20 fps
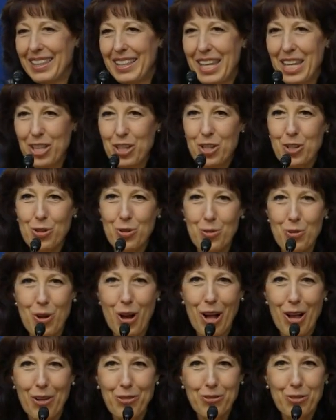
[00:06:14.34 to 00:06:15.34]
Thank you
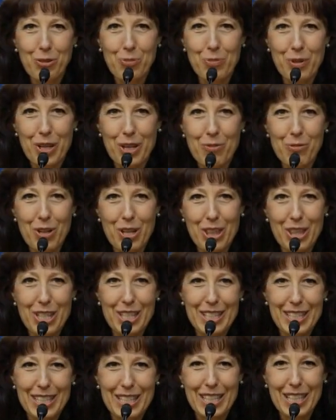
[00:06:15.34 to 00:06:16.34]
all for being with
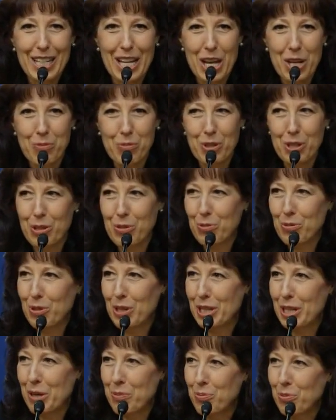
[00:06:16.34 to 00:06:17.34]
us today. We
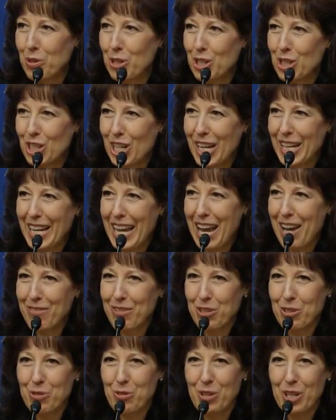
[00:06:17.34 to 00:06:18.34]
really appreciate
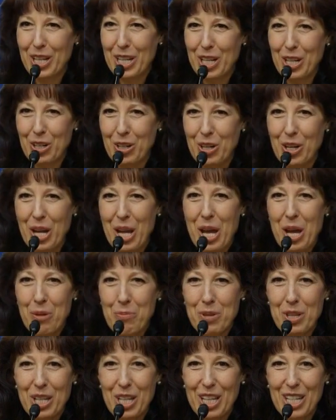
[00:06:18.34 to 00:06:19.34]
having you here.
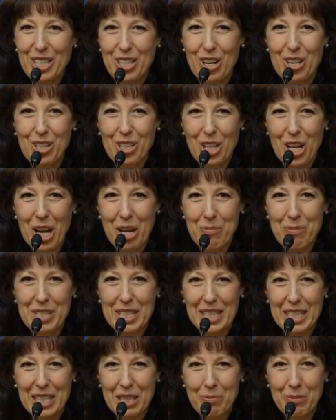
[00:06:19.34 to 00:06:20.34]
Because our time
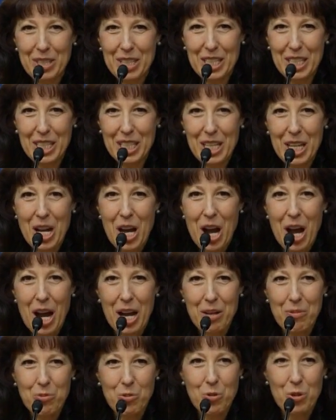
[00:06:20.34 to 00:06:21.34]
is limited,
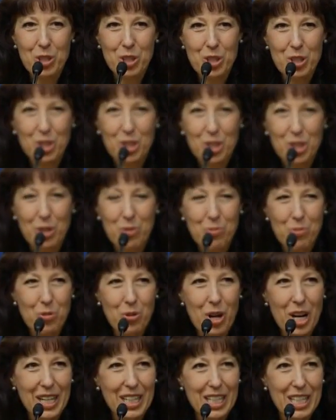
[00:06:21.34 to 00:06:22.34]
I am going to jump
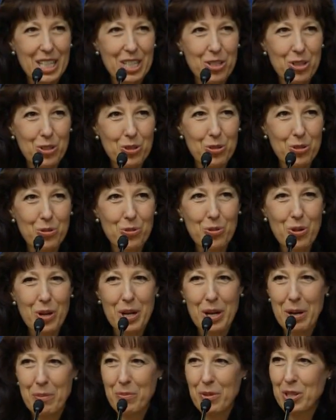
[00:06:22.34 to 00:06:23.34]
right into
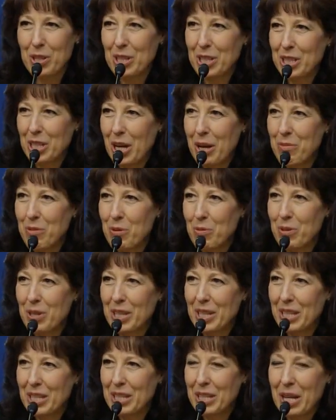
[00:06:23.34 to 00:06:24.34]
the time that we
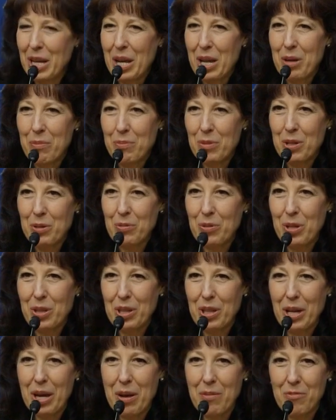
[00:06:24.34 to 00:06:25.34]
can meet
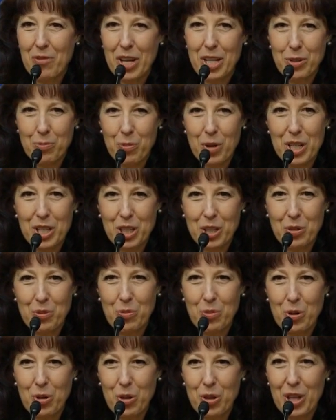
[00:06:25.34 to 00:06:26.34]
with Vice
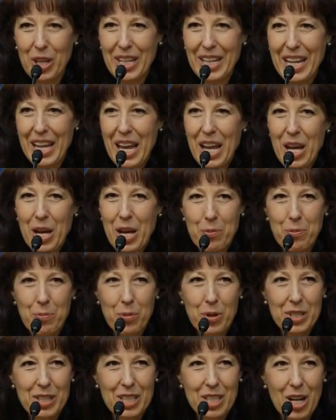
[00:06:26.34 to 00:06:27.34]
President Worthen.
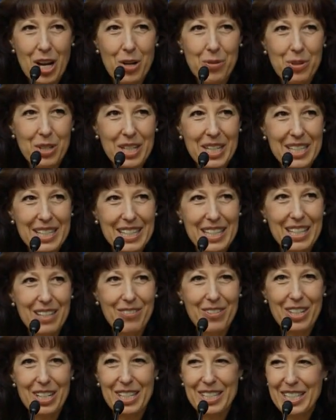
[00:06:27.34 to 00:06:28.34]
President Eyring has
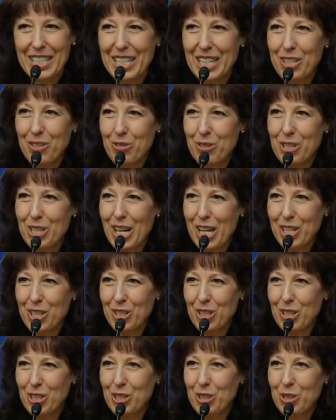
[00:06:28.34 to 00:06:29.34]
given us an
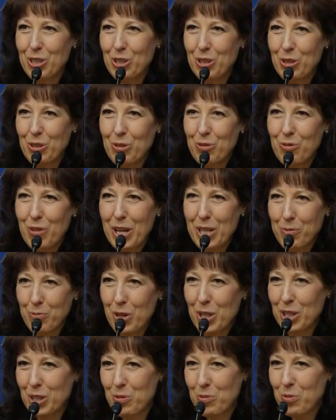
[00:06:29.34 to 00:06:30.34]
introduction to Vice
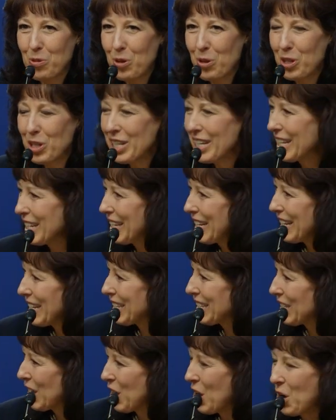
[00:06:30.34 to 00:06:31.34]
President Worthen and
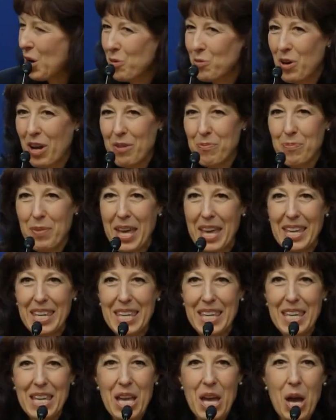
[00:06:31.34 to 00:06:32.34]
his wife,
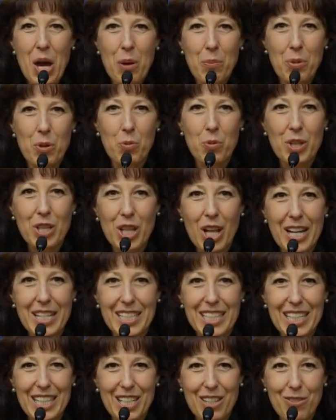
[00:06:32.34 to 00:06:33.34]
Peggy, but we'd like
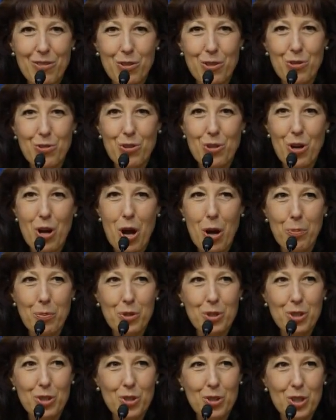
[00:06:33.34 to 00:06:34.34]
to give you the
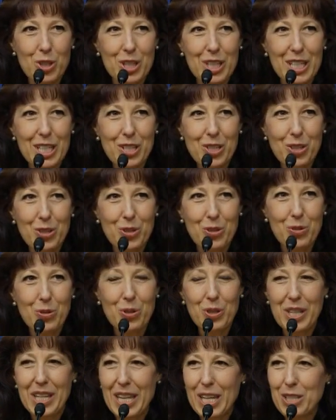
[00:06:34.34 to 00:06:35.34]
opportunity
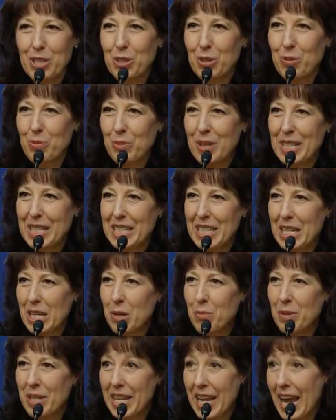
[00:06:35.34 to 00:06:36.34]
to get to meet
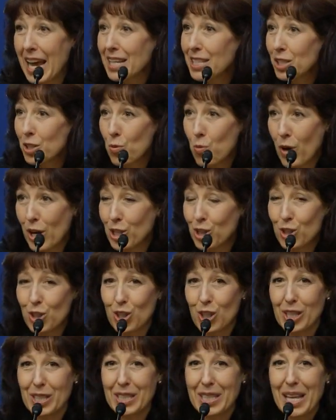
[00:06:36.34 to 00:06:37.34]
him and ask
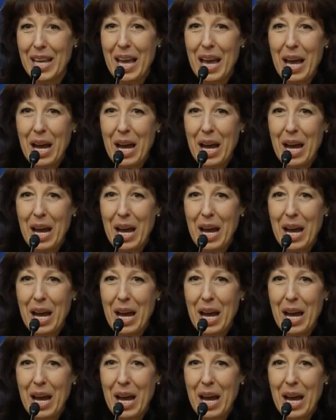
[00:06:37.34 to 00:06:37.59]
questions.